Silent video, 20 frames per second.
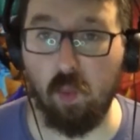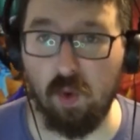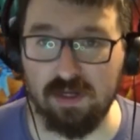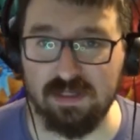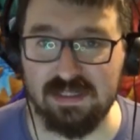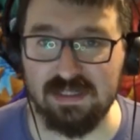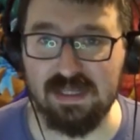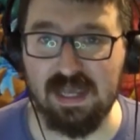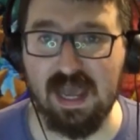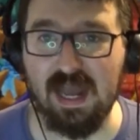
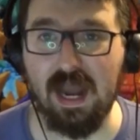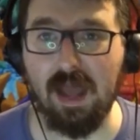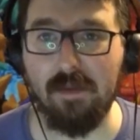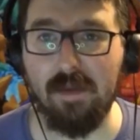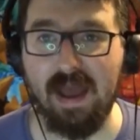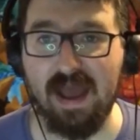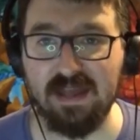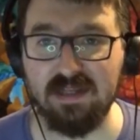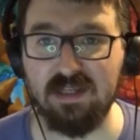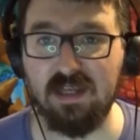Once again,
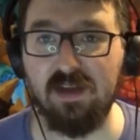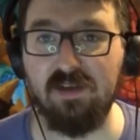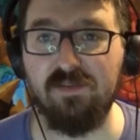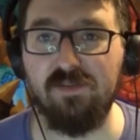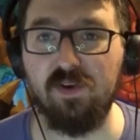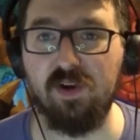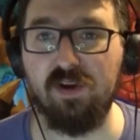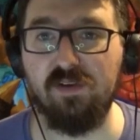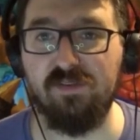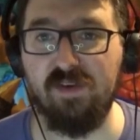I'm asking
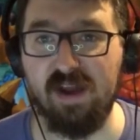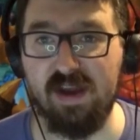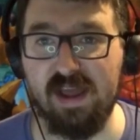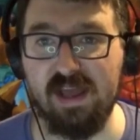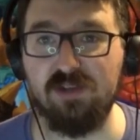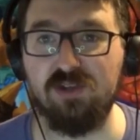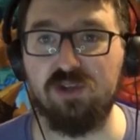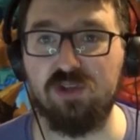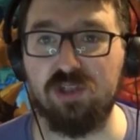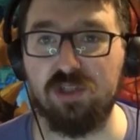for your
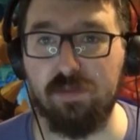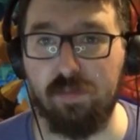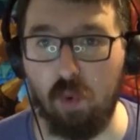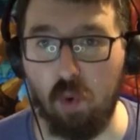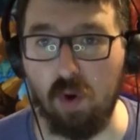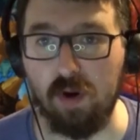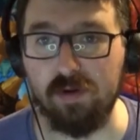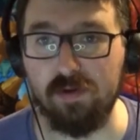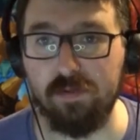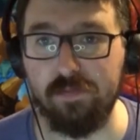financial
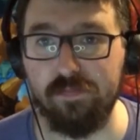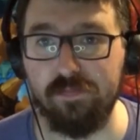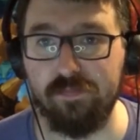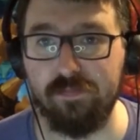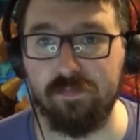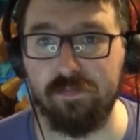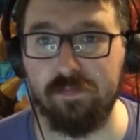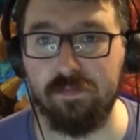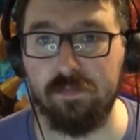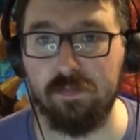support
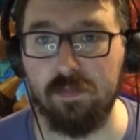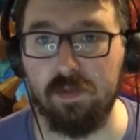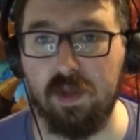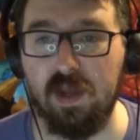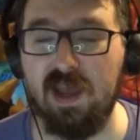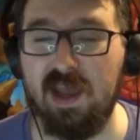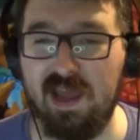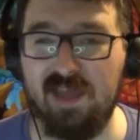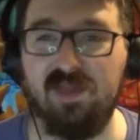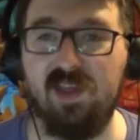
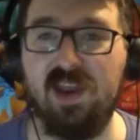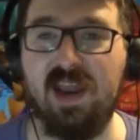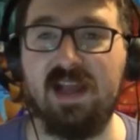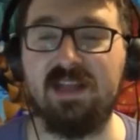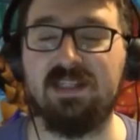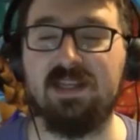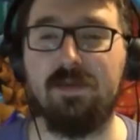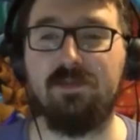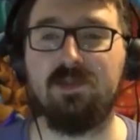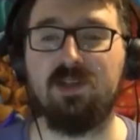in the
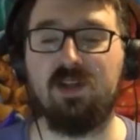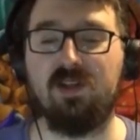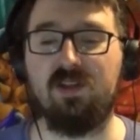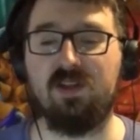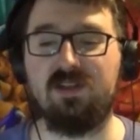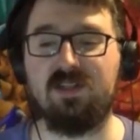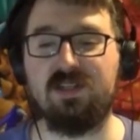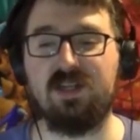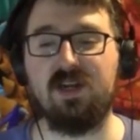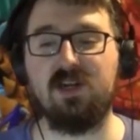next episode of
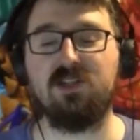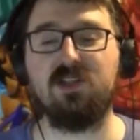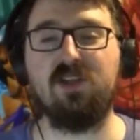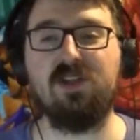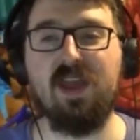this series.